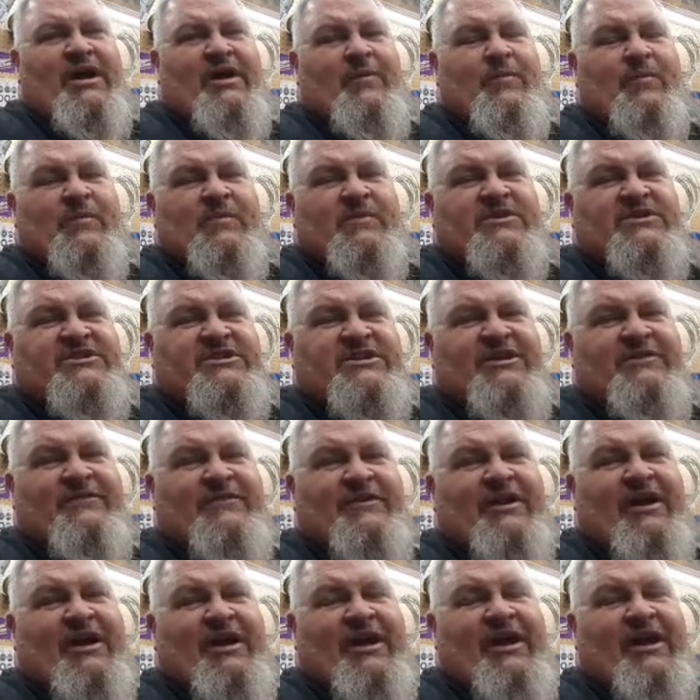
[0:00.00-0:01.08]
Stephen, I
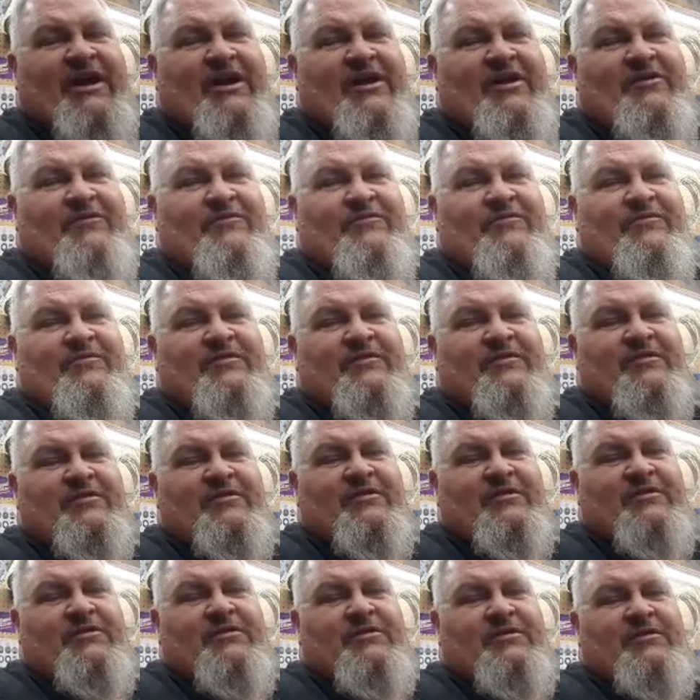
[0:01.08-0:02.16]
have
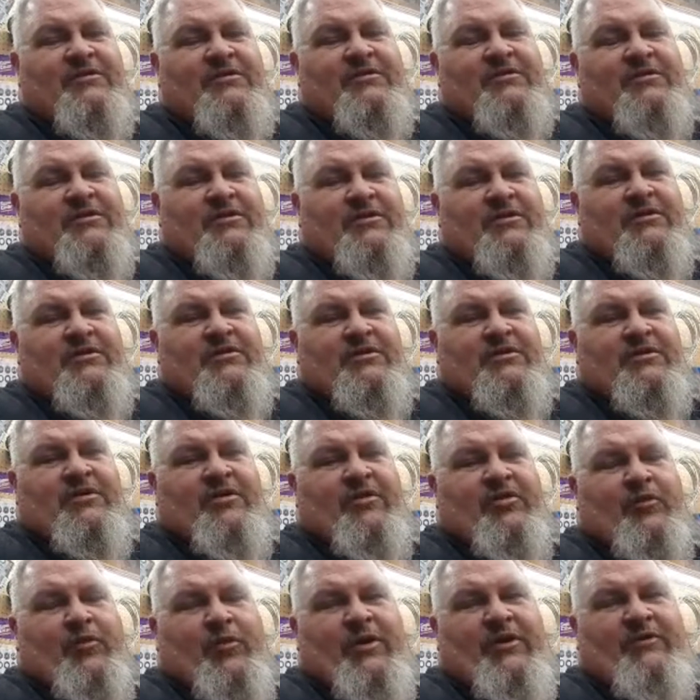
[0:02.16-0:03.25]

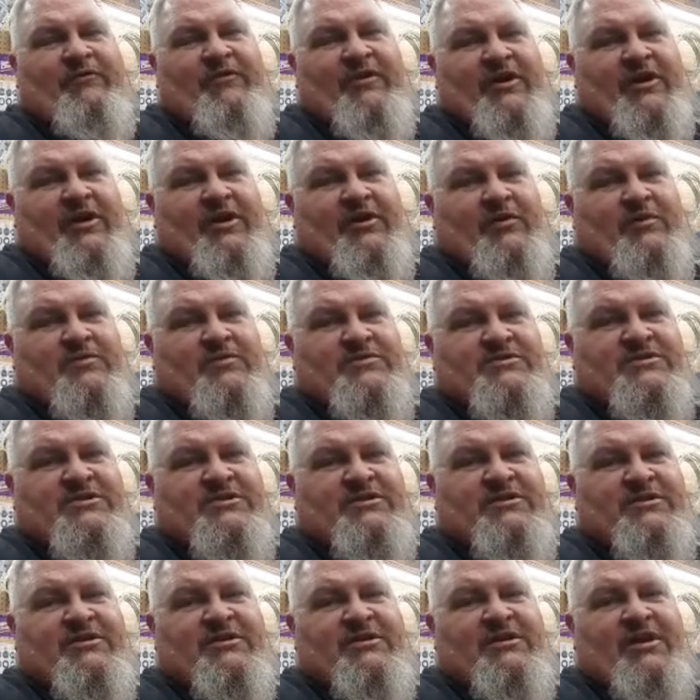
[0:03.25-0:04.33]
3 videos
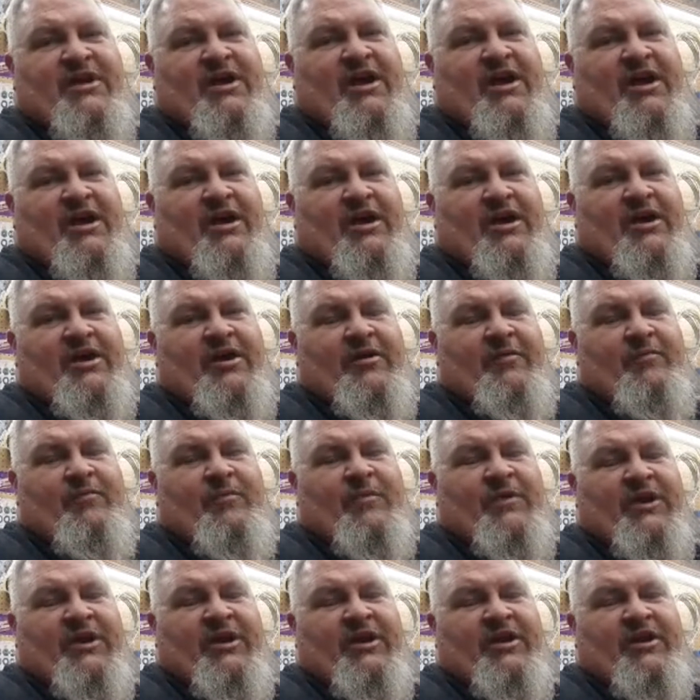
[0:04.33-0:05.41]

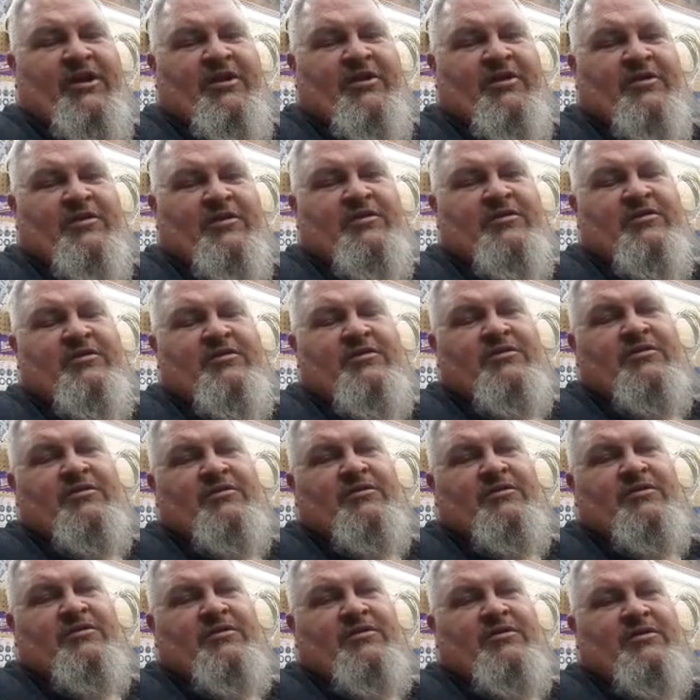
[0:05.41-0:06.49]
in
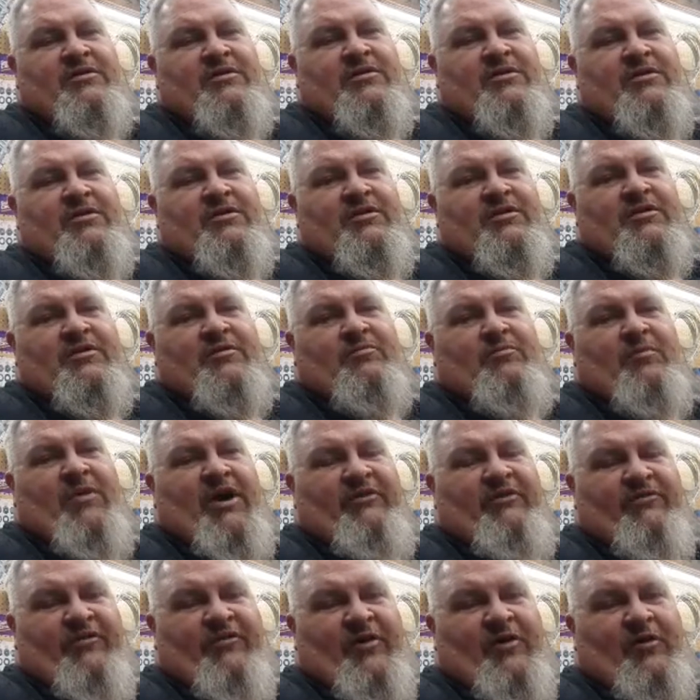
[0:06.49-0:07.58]
my
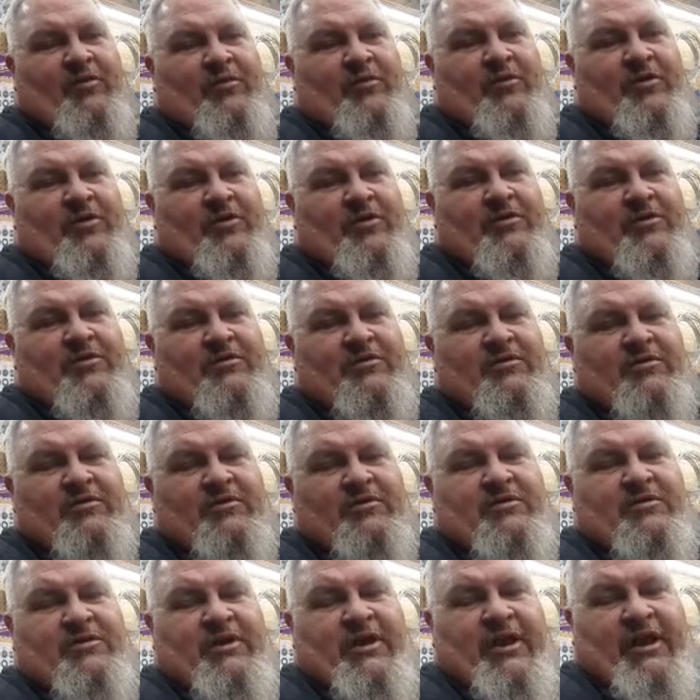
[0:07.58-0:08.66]
phone,
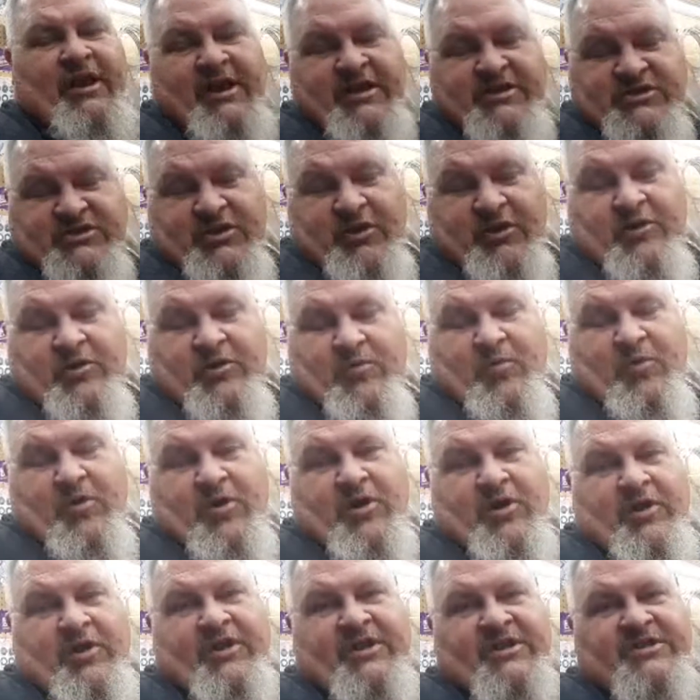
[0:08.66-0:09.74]
and I started one on
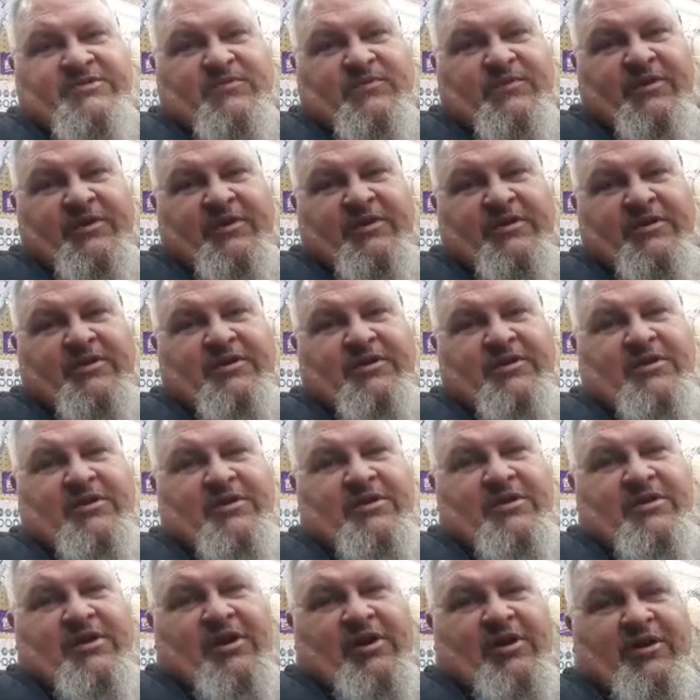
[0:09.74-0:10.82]
this
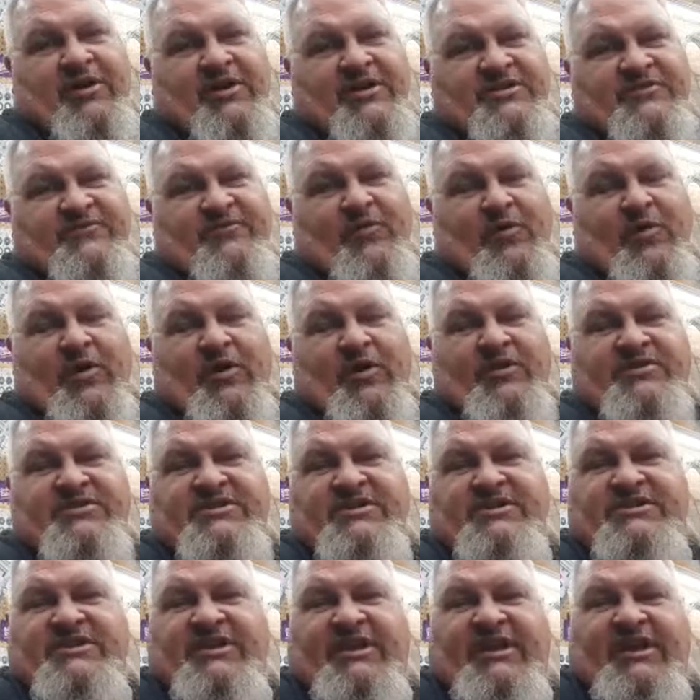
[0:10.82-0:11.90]

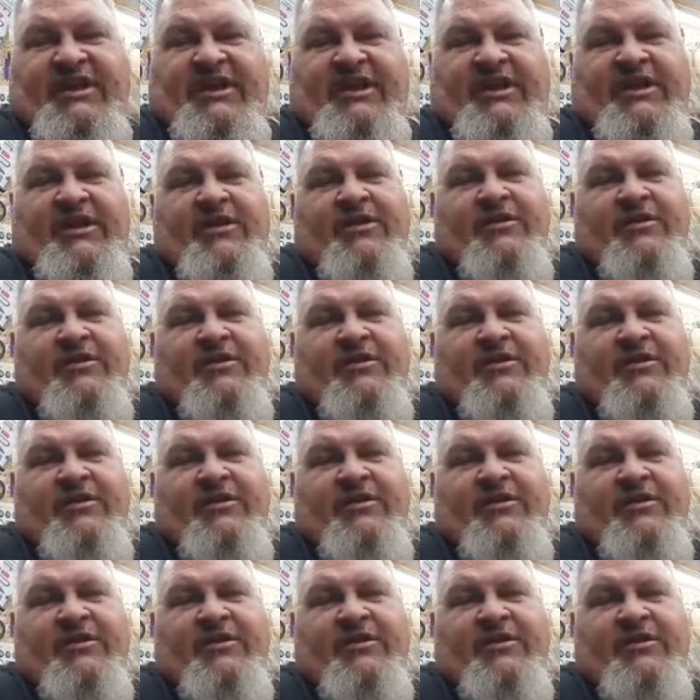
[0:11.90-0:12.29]
4L60E.